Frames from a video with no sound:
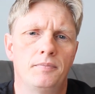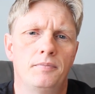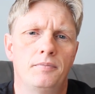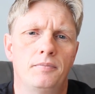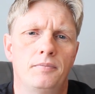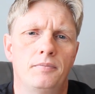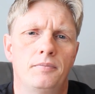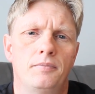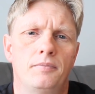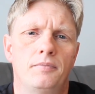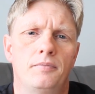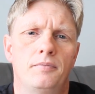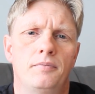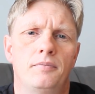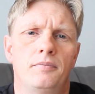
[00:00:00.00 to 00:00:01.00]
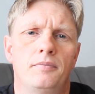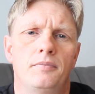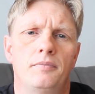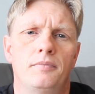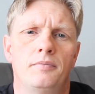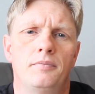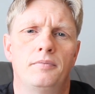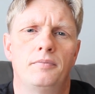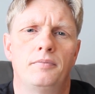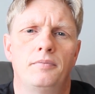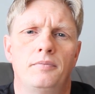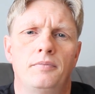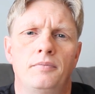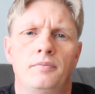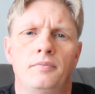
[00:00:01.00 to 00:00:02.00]

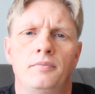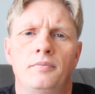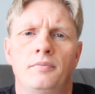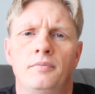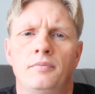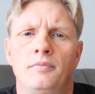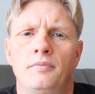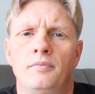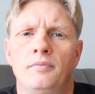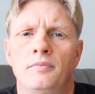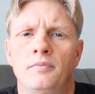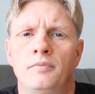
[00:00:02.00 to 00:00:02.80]
[no speech]